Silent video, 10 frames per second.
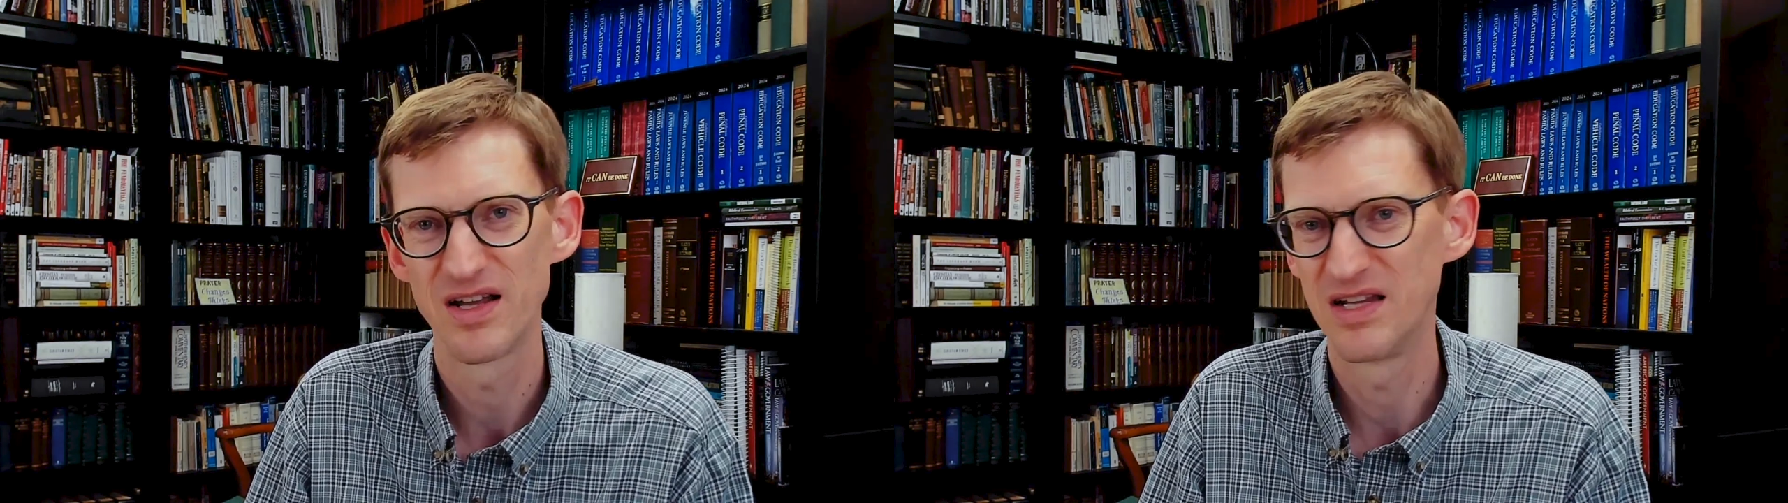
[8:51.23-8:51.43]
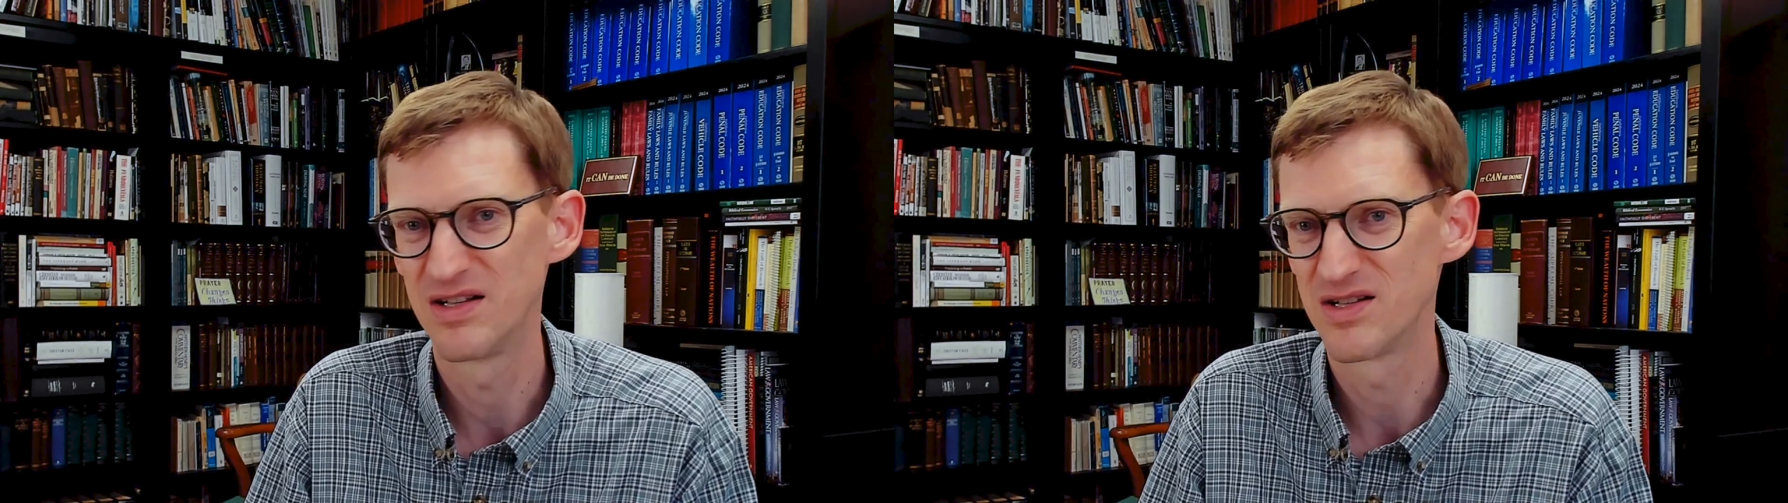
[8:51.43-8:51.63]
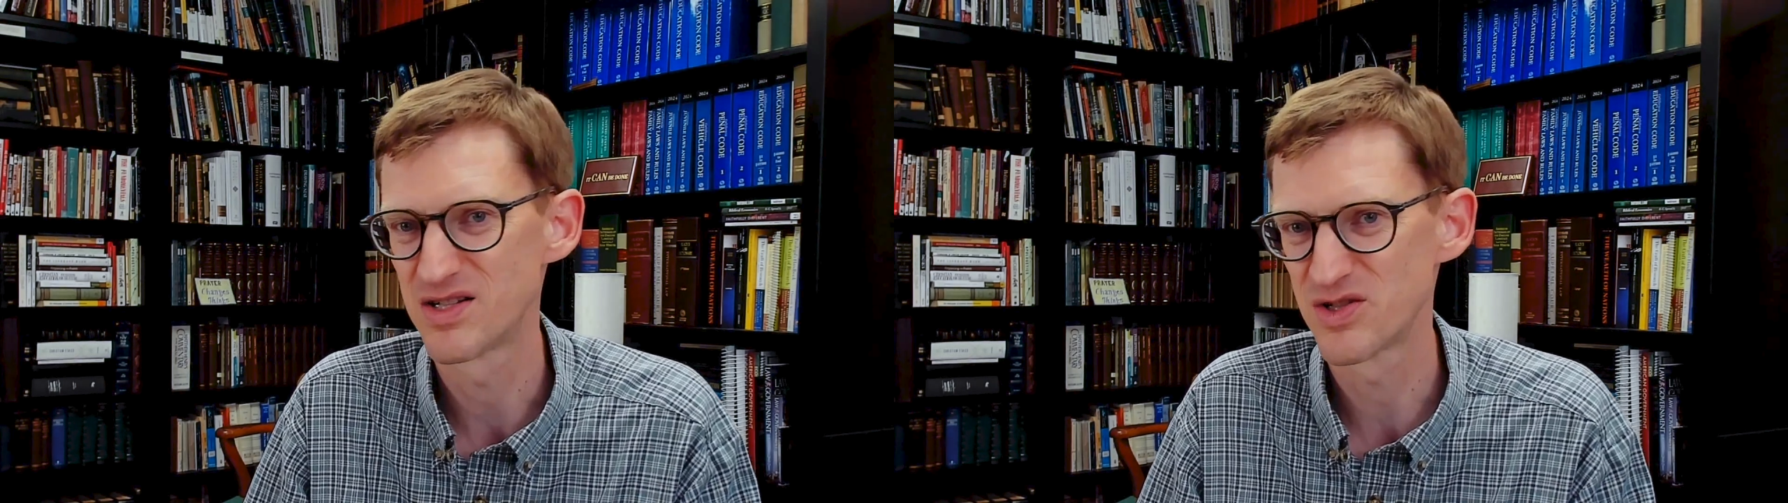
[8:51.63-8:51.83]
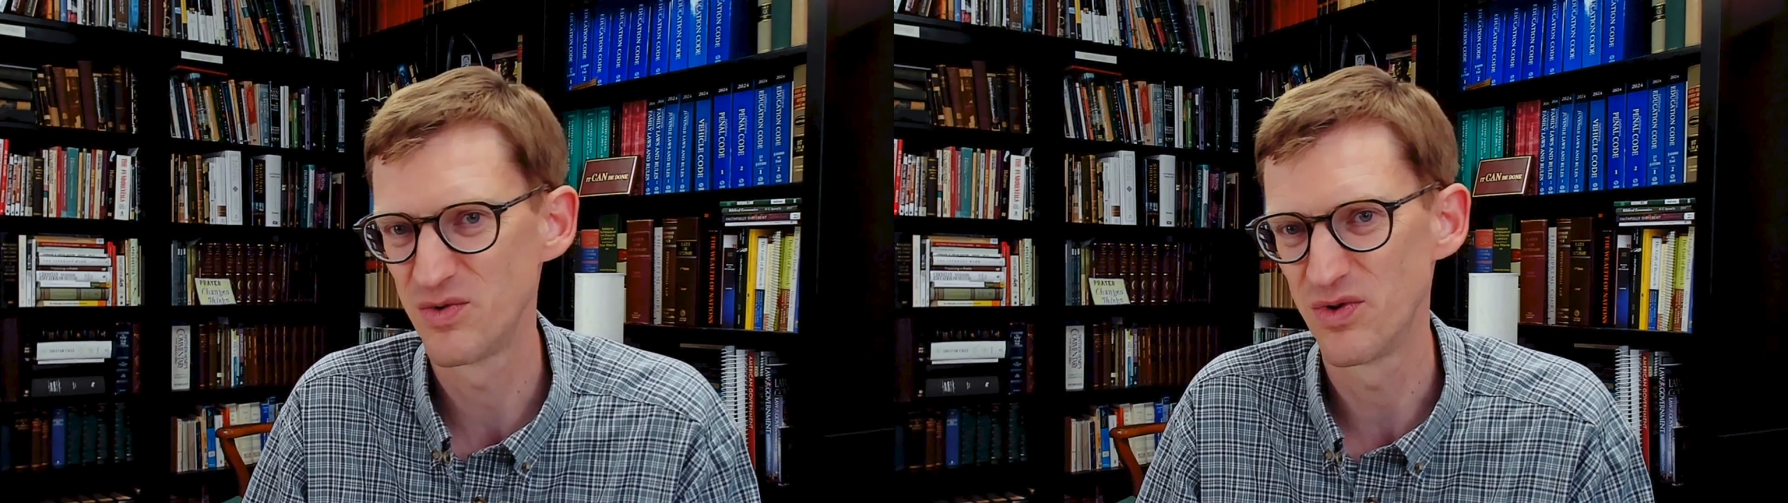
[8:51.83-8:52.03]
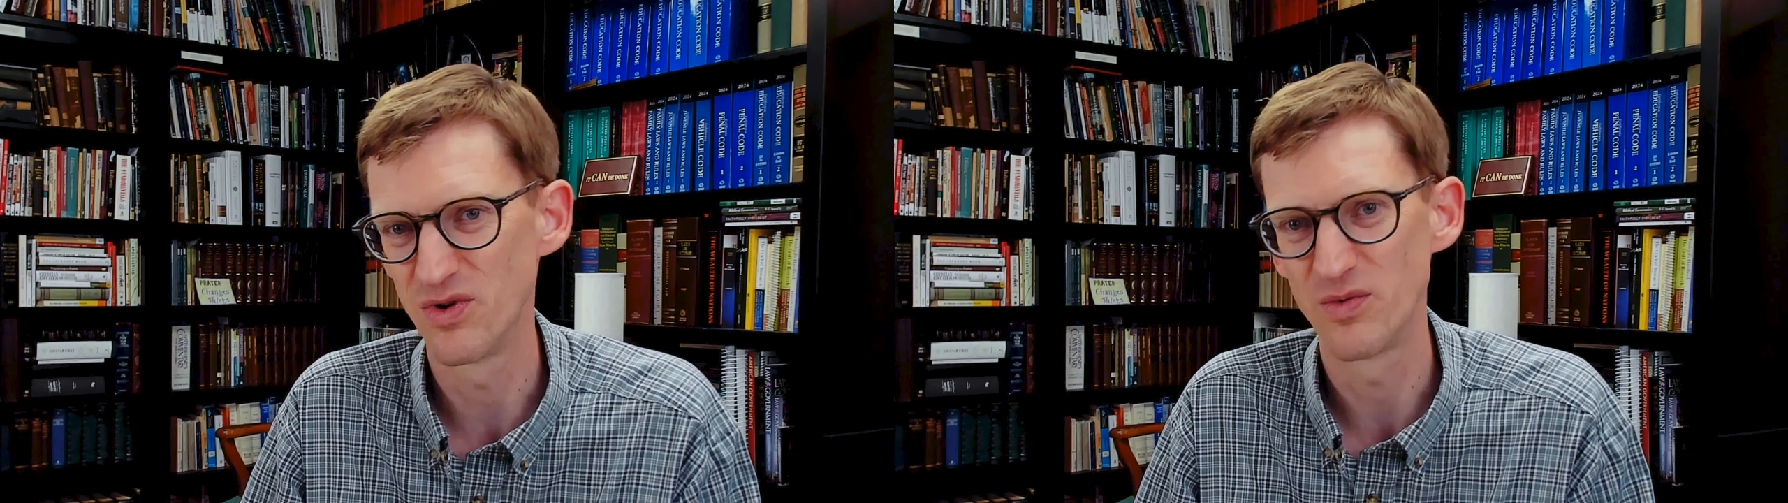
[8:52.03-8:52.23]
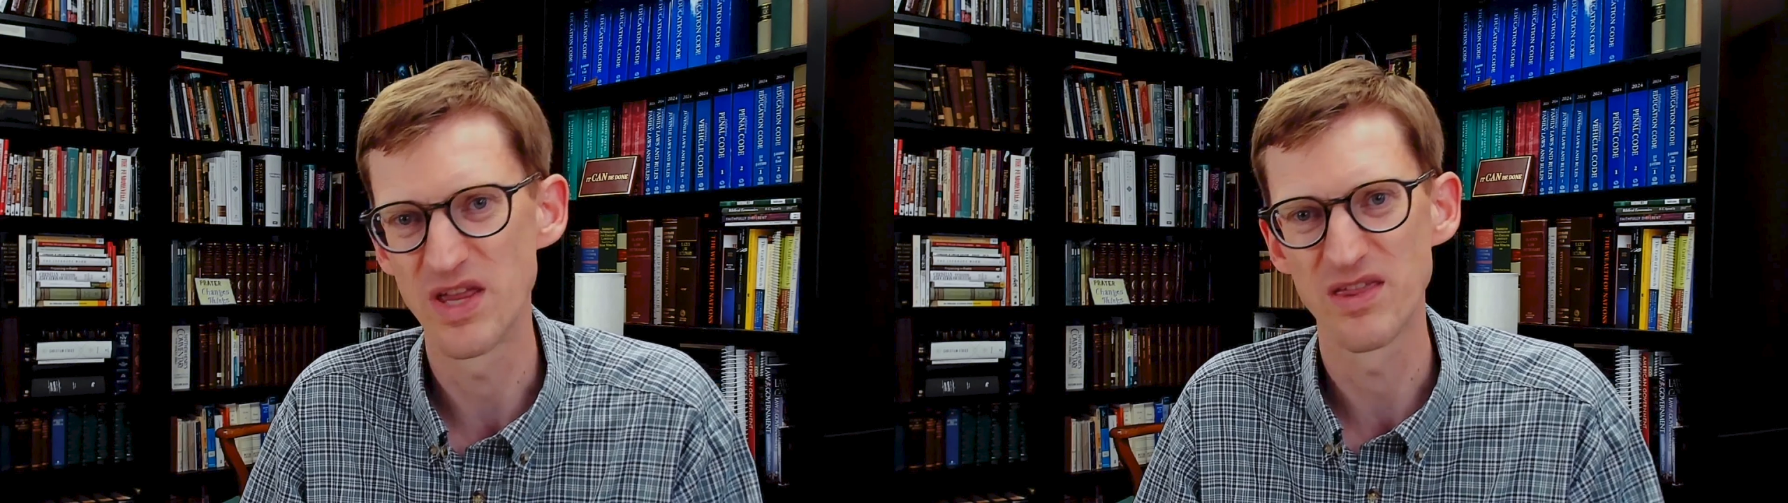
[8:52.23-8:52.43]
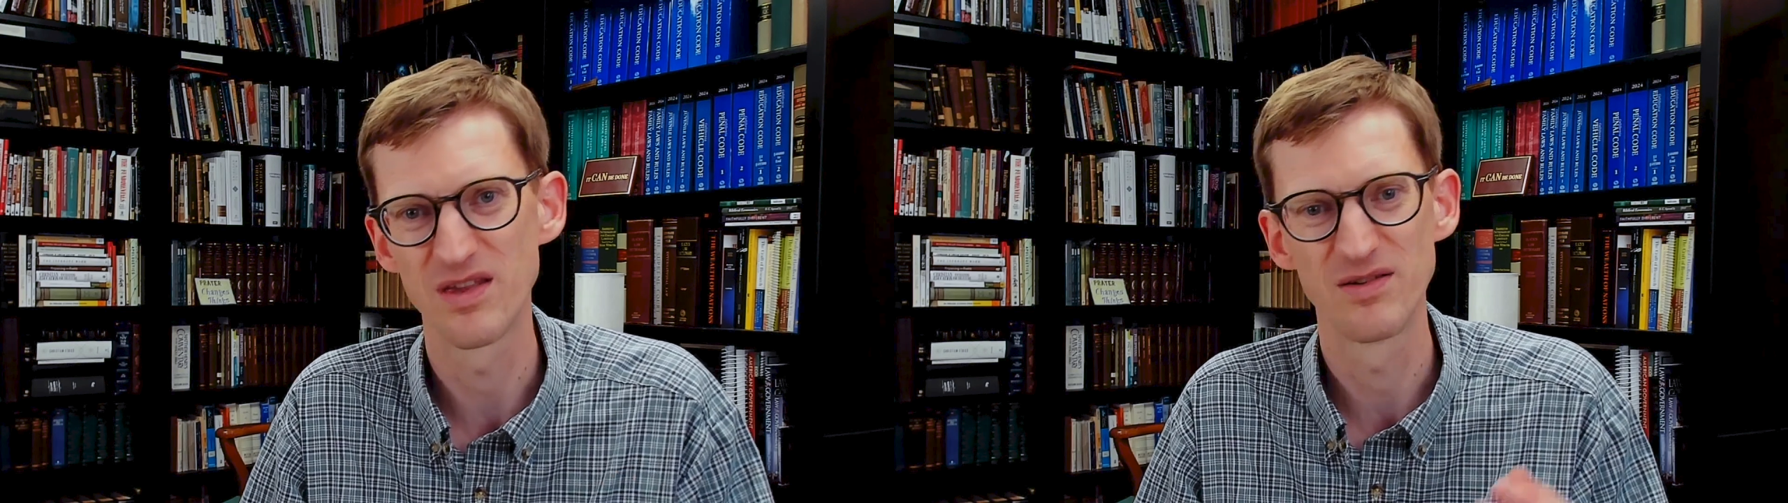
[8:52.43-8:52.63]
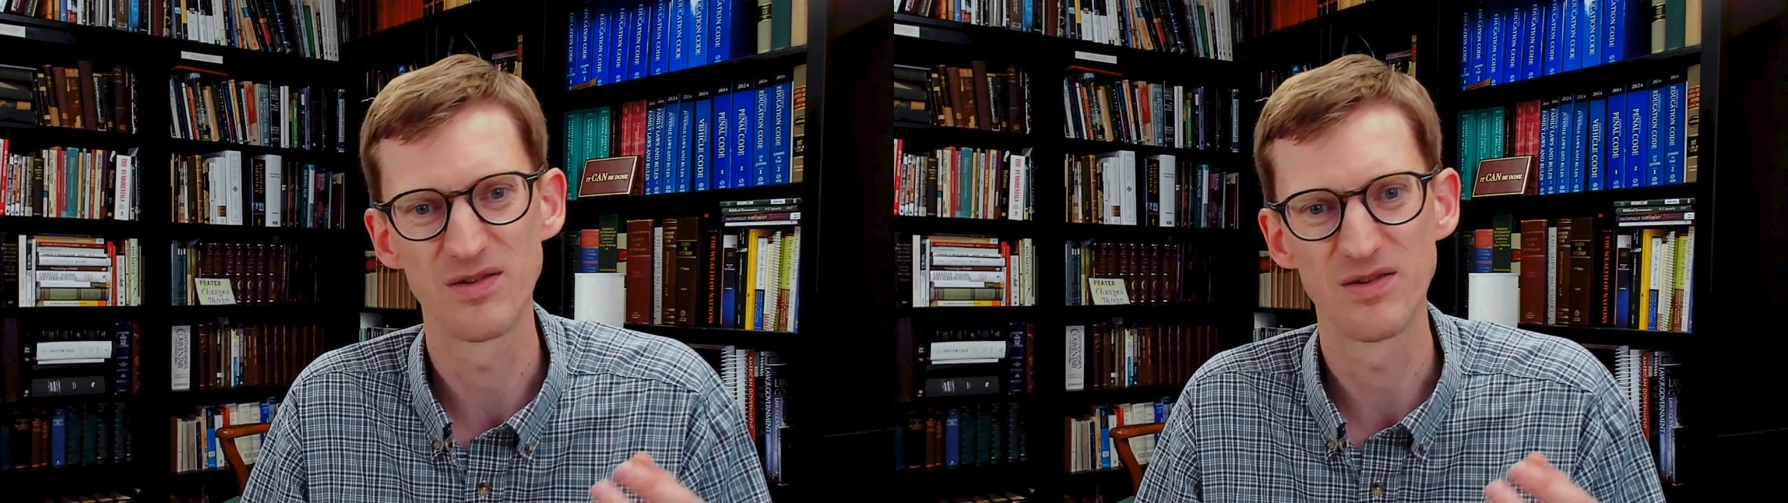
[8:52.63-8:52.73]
in school with